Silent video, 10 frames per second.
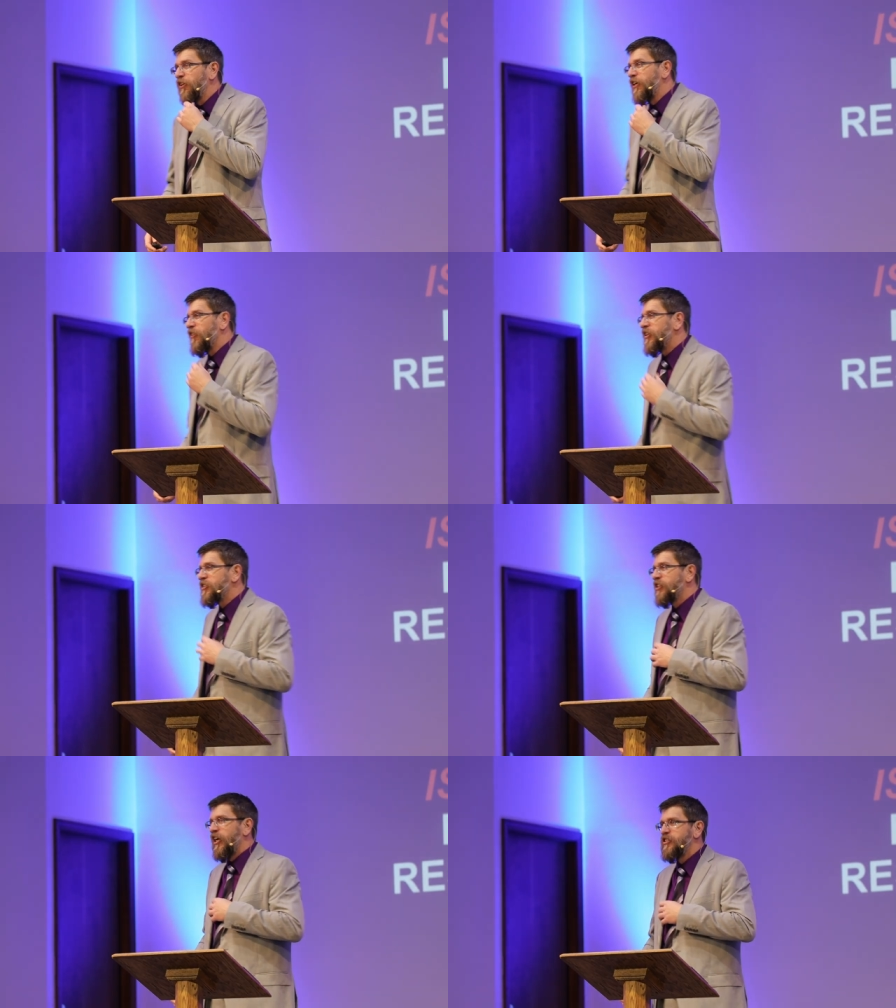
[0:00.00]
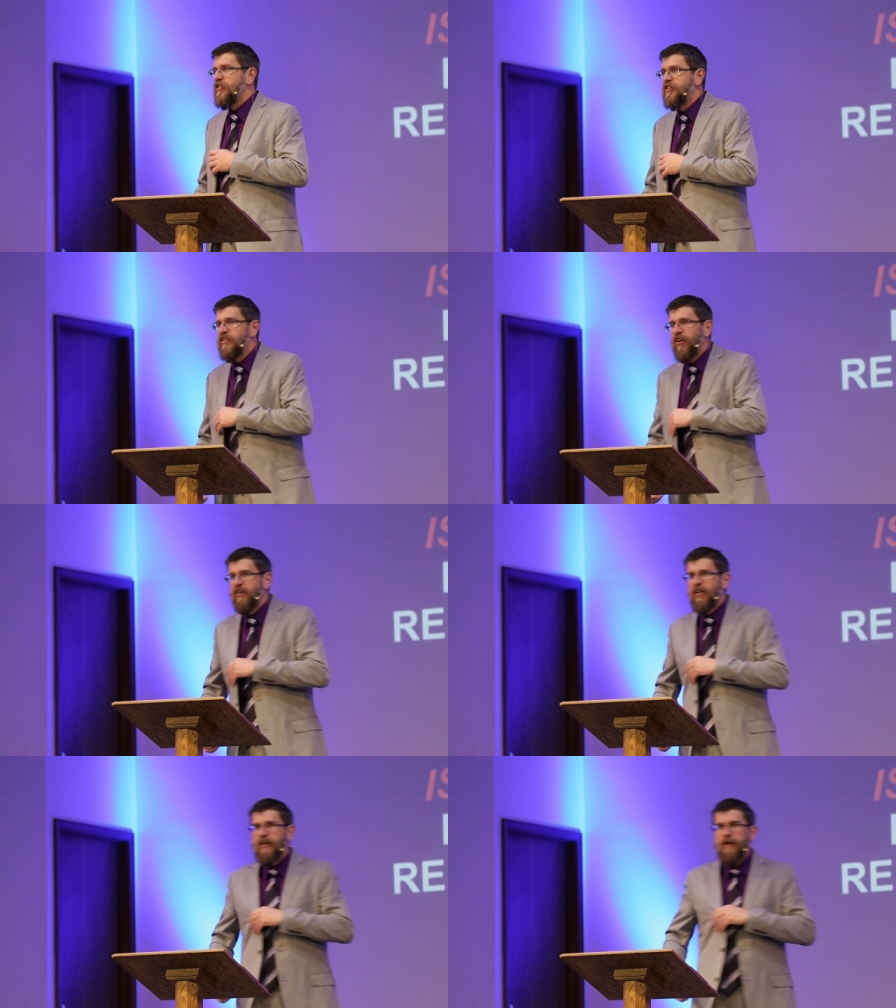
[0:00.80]
overhear the discussions and
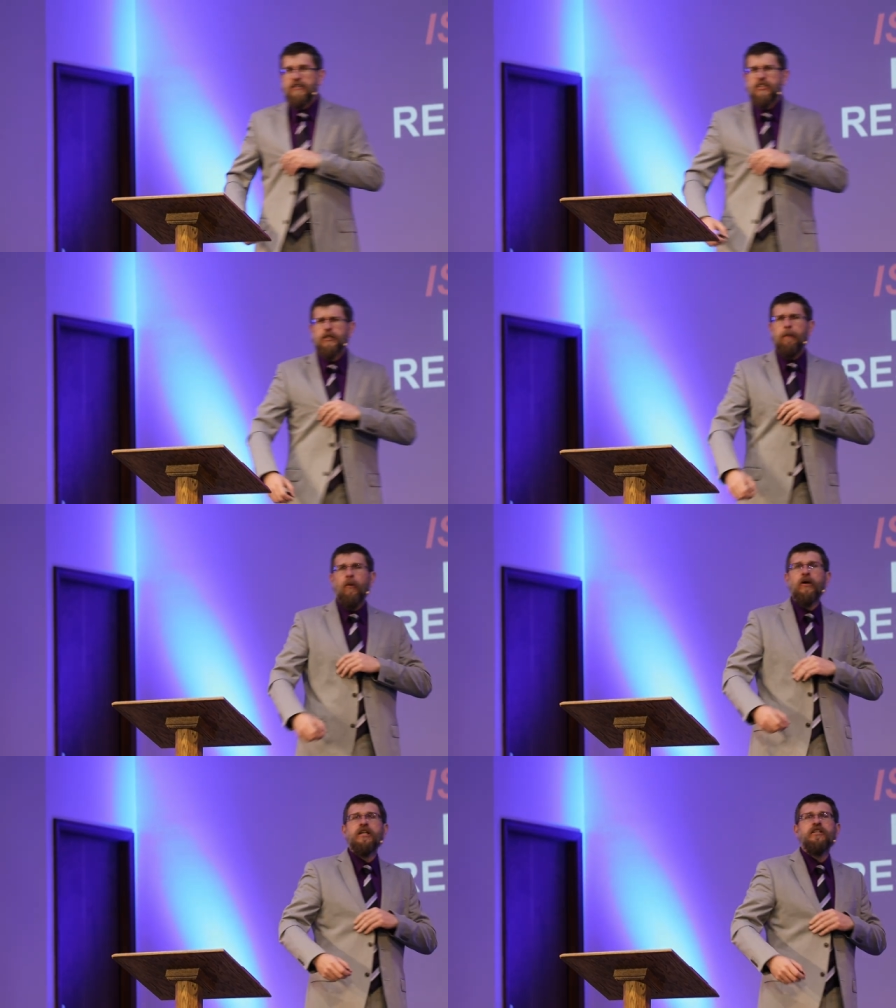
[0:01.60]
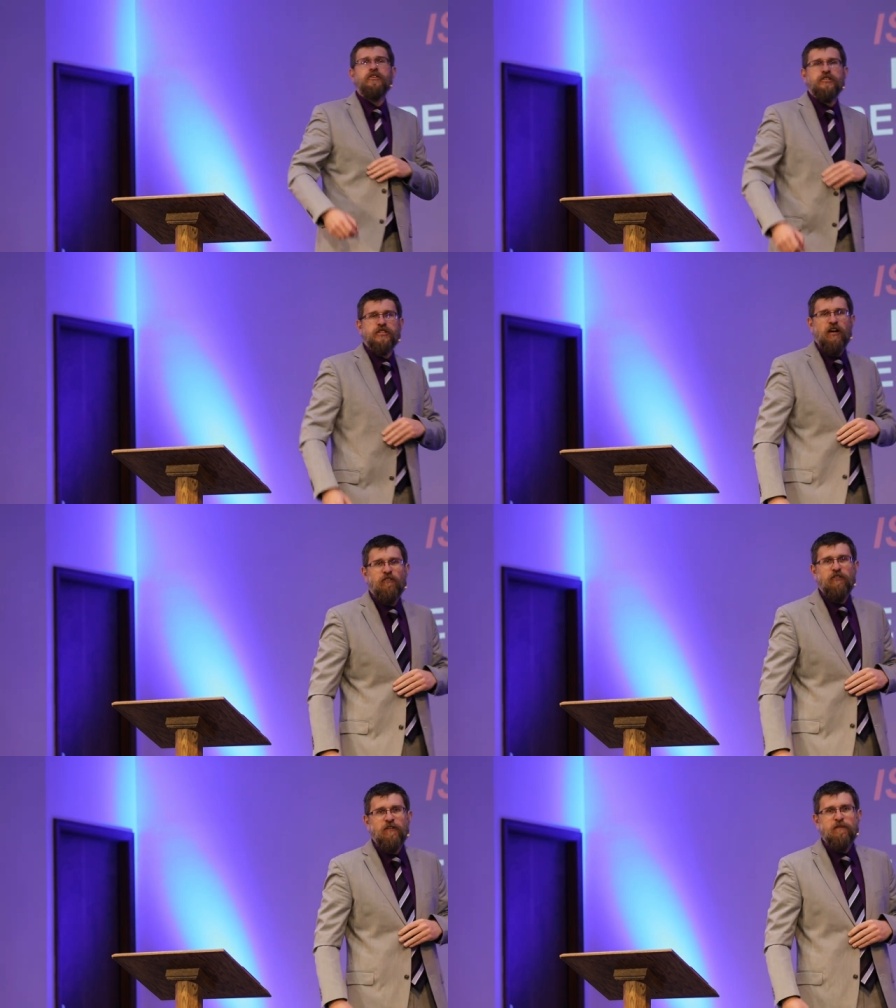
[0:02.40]
are disappointed in
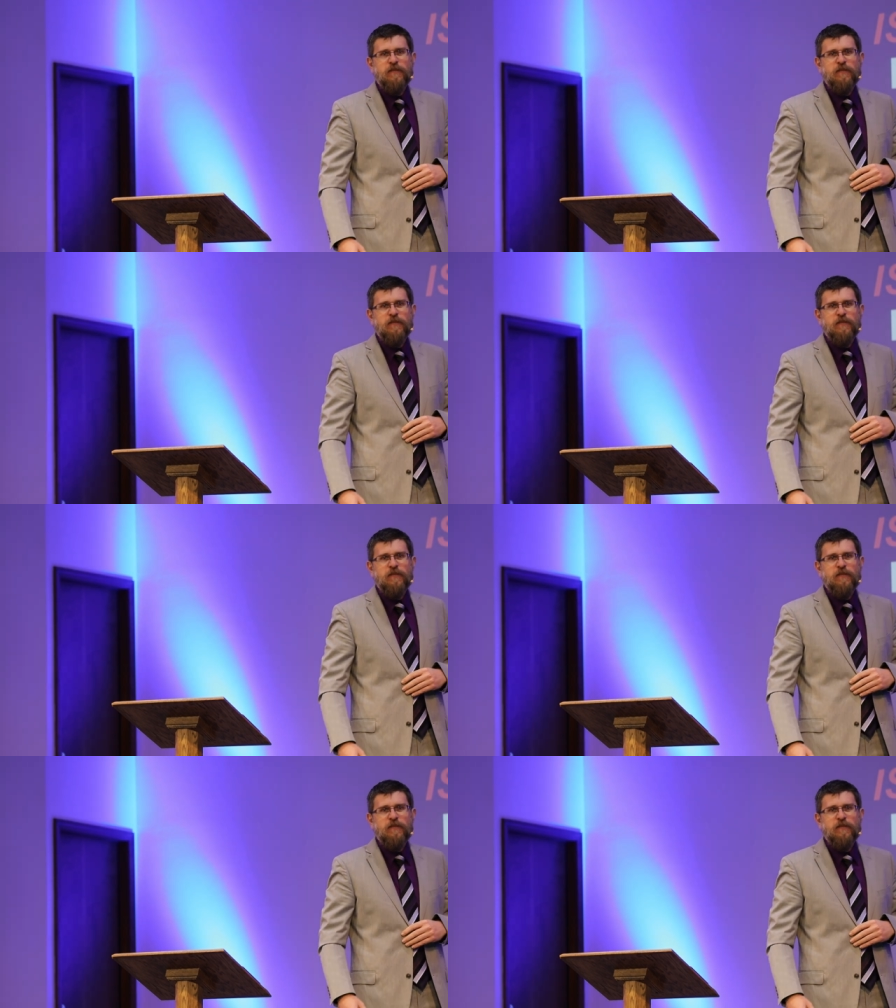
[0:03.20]
yourself.